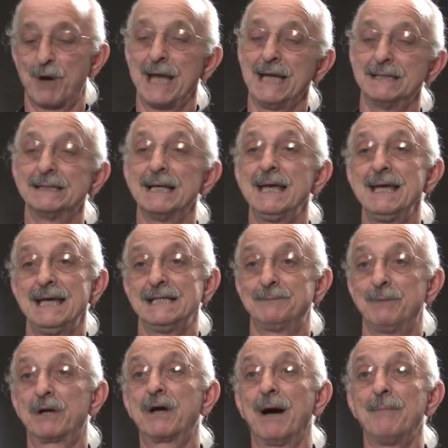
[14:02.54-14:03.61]
brain is
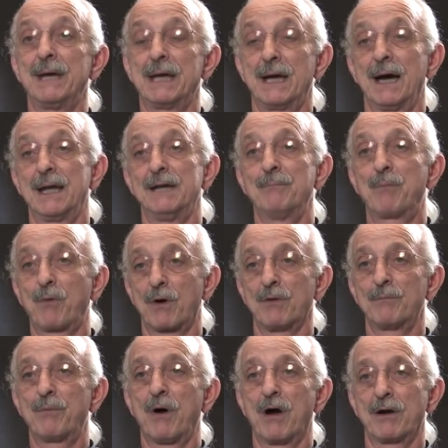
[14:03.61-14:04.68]
becoming an
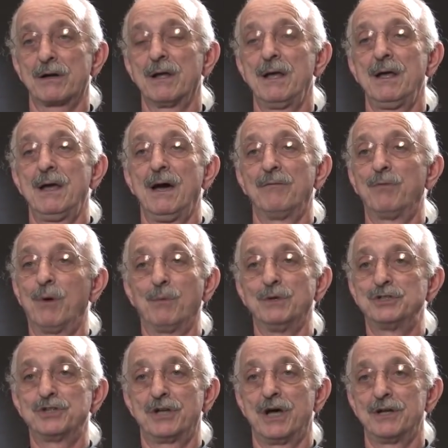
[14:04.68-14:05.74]
important part of what
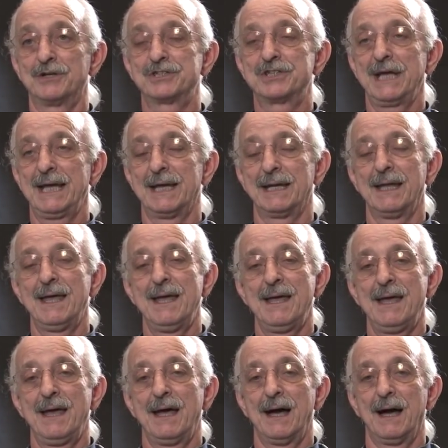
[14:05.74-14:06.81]
we should understand.
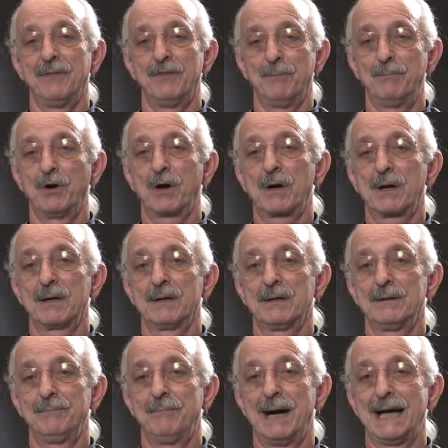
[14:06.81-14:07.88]
The book
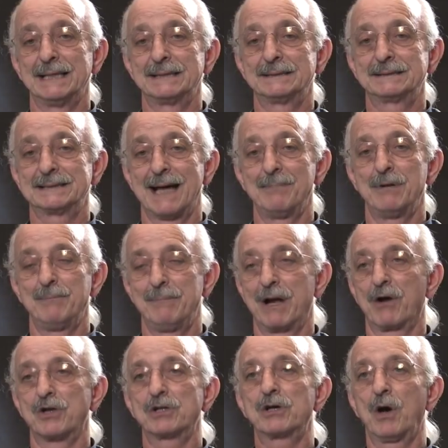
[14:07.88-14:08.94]
by Simon
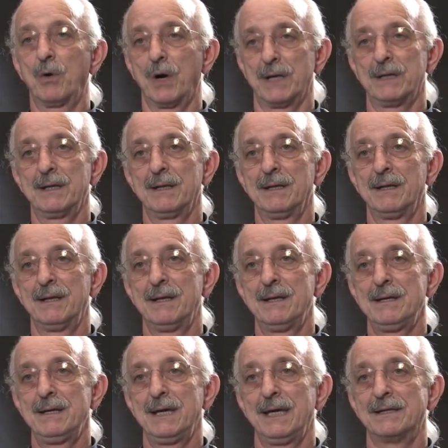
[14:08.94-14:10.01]
Baron-Cohen,
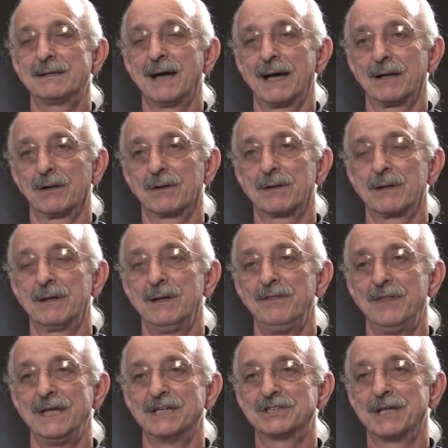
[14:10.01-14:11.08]
entitled
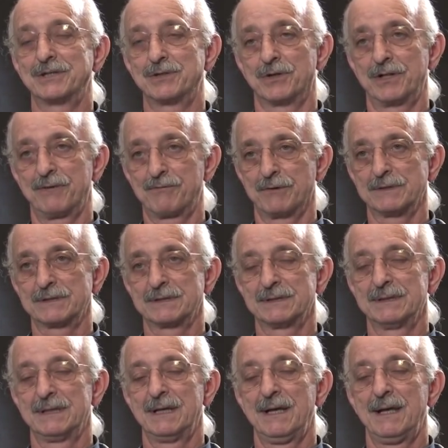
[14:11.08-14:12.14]
The Essential Difference,
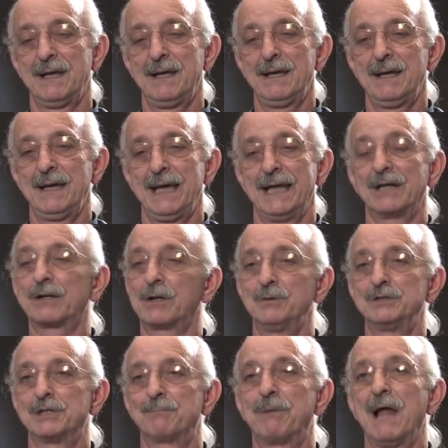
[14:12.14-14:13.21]

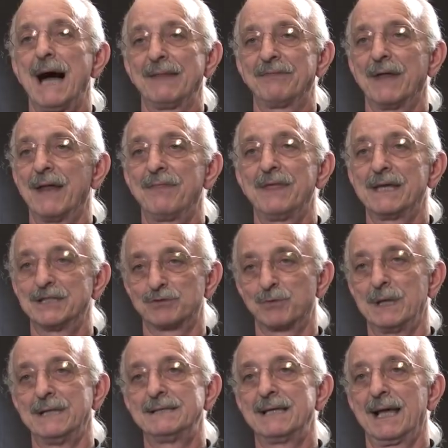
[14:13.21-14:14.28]
includes a plot that I think is
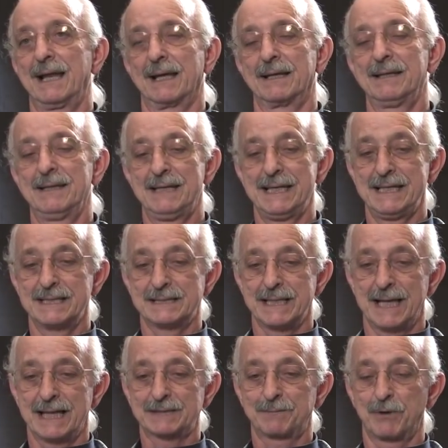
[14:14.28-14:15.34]
really telling. He is
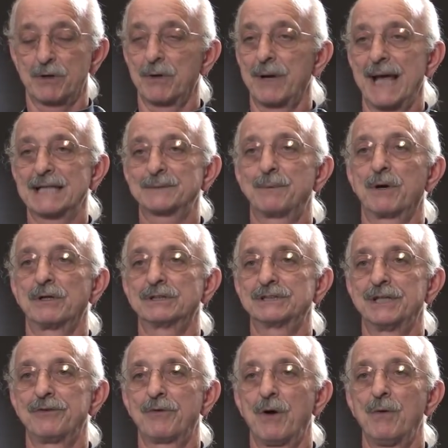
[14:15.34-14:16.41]
an expert on Asperger's
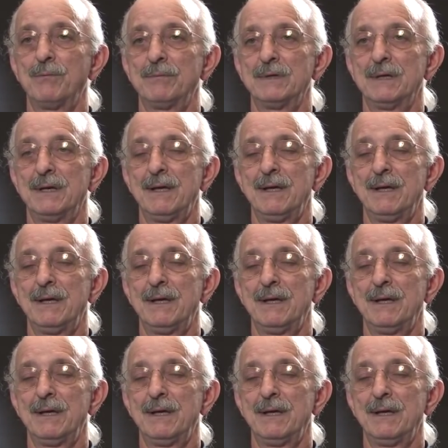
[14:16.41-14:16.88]
syndrome.